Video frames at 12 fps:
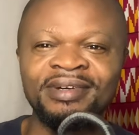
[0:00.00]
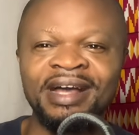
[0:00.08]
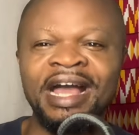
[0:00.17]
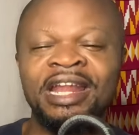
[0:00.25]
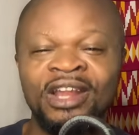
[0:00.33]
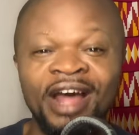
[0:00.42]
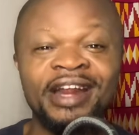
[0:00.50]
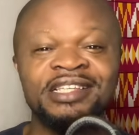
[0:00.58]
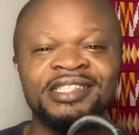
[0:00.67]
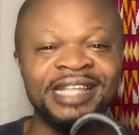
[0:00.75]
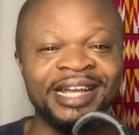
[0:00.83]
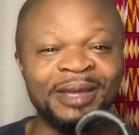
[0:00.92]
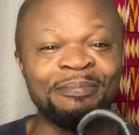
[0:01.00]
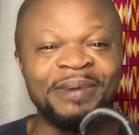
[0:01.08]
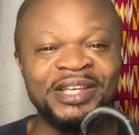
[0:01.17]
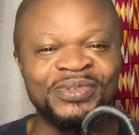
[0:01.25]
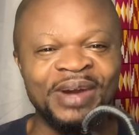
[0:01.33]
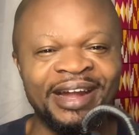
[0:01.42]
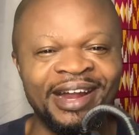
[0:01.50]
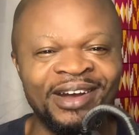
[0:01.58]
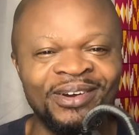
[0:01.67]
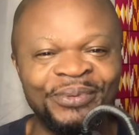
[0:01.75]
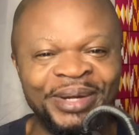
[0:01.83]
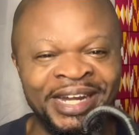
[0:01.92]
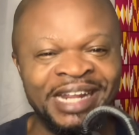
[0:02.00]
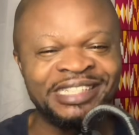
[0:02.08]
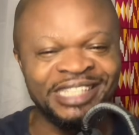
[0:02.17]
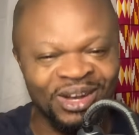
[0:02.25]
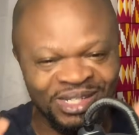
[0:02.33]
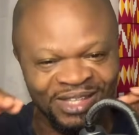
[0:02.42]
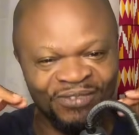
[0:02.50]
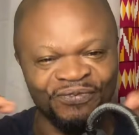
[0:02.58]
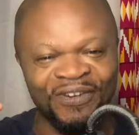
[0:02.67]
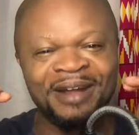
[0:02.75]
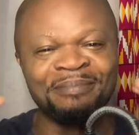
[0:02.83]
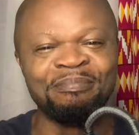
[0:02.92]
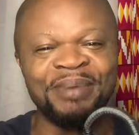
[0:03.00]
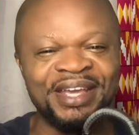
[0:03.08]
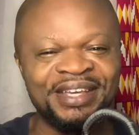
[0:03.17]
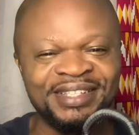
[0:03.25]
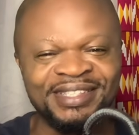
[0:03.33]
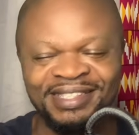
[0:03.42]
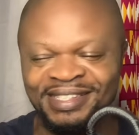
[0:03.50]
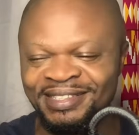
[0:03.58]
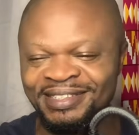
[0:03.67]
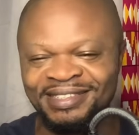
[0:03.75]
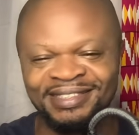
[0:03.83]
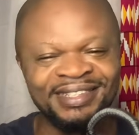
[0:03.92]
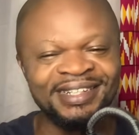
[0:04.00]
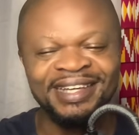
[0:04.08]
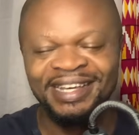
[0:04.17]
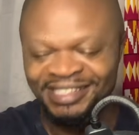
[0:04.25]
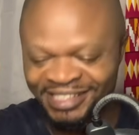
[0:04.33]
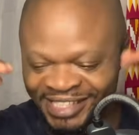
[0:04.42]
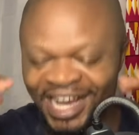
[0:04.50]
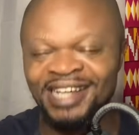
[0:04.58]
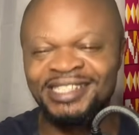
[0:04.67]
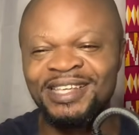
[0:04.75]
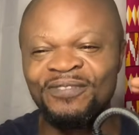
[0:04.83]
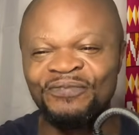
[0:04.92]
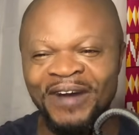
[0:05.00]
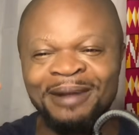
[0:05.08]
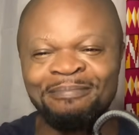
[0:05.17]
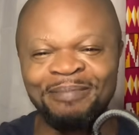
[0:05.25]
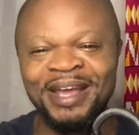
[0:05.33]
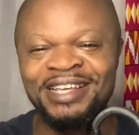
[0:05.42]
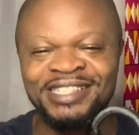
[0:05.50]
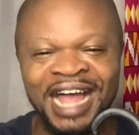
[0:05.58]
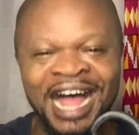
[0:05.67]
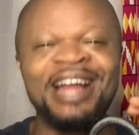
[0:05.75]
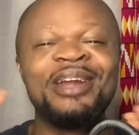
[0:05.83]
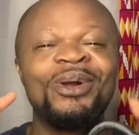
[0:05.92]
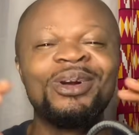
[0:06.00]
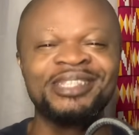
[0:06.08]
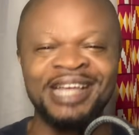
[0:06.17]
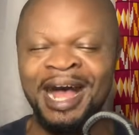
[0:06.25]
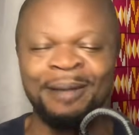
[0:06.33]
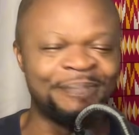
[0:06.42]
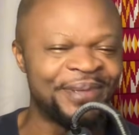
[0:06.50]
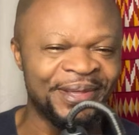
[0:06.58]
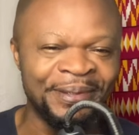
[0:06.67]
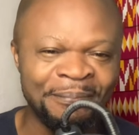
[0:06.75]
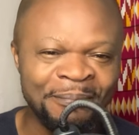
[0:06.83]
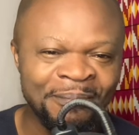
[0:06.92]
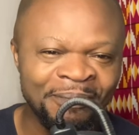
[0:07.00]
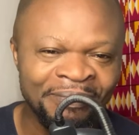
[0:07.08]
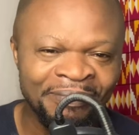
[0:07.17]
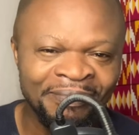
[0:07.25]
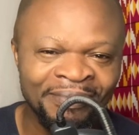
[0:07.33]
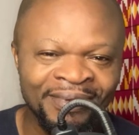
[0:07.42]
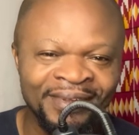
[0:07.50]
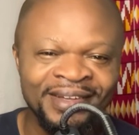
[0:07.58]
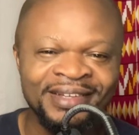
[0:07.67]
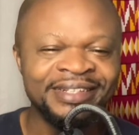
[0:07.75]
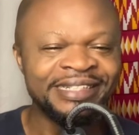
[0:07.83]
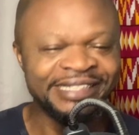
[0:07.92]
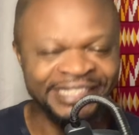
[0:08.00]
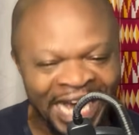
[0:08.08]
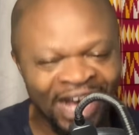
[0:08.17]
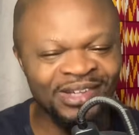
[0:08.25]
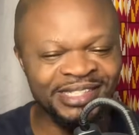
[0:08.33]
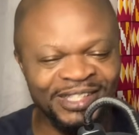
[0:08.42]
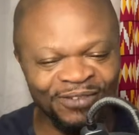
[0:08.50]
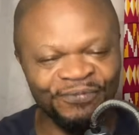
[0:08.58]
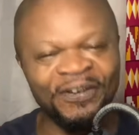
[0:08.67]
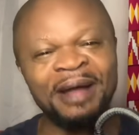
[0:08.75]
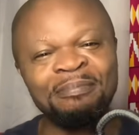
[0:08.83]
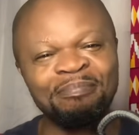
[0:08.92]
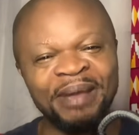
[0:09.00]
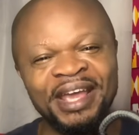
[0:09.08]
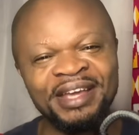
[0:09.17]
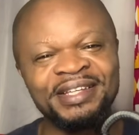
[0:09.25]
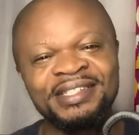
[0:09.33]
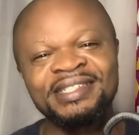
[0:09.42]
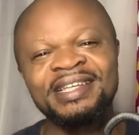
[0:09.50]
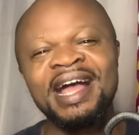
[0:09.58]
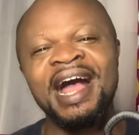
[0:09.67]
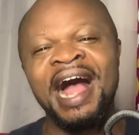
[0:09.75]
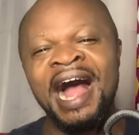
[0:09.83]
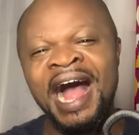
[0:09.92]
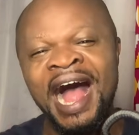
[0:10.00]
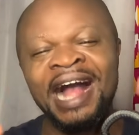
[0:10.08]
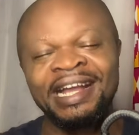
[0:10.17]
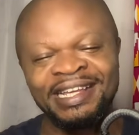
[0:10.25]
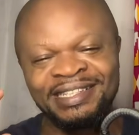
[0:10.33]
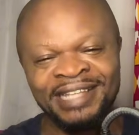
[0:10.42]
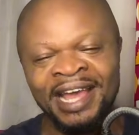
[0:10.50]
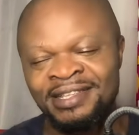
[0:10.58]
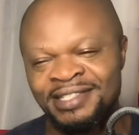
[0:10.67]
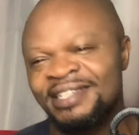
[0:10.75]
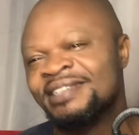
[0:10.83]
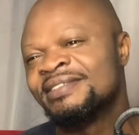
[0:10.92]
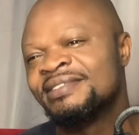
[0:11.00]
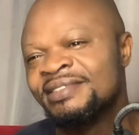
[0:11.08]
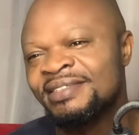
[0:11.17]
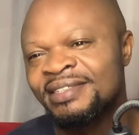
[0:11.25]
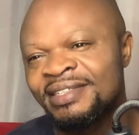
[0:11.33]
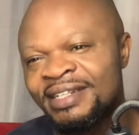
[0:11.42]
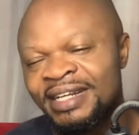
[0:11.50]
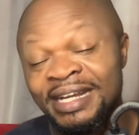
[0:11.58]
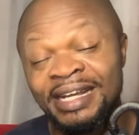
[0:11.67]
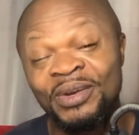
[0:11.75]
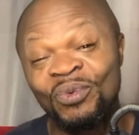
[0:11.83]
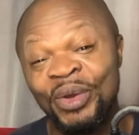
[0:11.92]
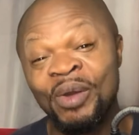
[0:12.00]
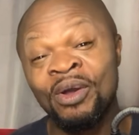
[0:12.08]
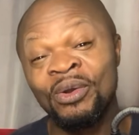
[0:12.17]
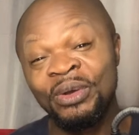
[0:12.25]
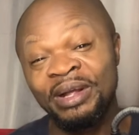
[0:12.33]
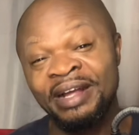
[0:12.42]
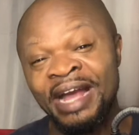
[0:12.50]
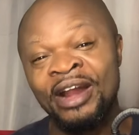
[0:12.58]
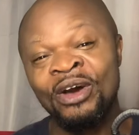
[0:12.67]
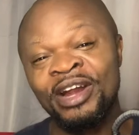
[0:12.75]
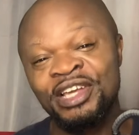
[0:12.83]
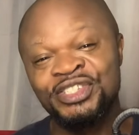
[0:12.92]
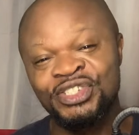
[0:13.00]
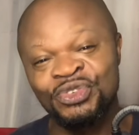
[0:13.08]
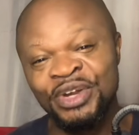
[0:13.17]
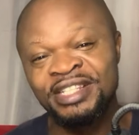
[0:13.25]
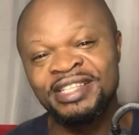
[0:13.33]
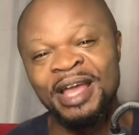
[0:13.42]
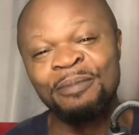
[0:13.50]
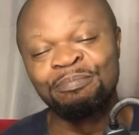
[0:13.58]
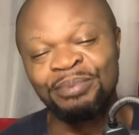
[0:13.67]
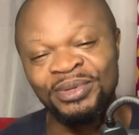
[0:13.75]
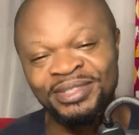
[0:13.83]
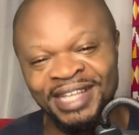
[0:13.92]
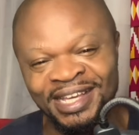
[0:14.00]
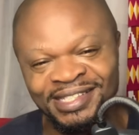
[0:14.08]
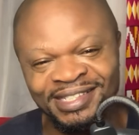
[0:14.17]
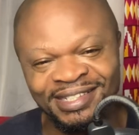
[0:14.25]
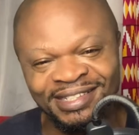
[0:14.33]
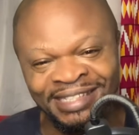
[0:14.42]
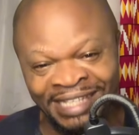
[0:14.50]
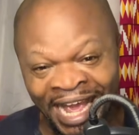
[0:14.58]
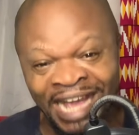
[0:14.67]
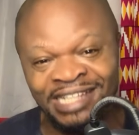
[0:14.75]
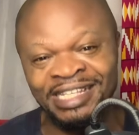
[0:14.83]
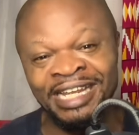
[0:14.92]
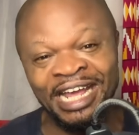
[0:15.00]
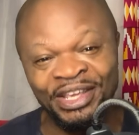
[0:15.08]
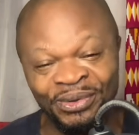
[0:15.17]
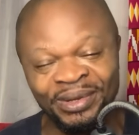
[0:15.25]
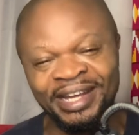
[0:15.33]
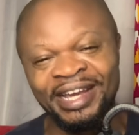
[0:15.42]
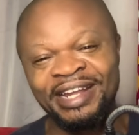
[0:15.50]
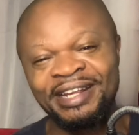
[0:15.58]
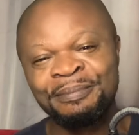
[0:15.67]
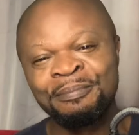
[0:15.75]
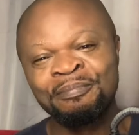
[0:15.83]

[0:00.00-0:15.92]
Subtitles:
a lot is taking place right now within the Chelsea fan base. Chelsea fan base are not happy. Chelsea fan base are agitating. We want to get on the street and protest. Yes, in the UK,